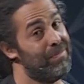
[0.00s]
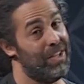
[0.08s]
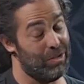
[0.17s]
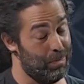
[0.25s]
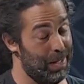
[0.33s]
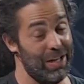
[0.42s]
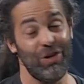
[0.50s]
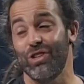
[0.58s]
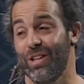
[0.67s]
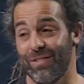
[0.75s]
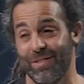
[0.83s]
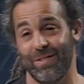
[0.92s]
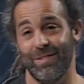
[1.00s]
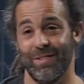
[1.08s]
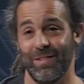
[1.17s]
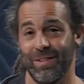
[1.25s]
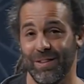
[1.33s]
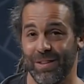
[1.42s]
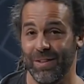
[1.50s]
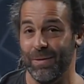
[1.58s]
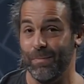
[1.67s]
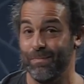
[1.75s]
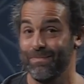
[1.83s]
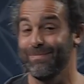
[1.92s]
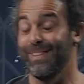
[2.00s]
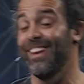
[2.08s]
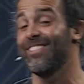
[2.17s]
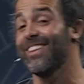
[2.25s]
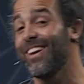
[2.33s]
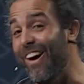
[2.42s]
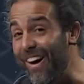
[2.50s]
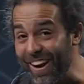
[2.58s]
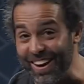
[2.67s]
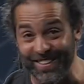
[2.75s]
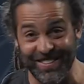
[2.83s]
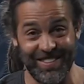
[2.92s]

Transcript: Is it patient? Is it kind?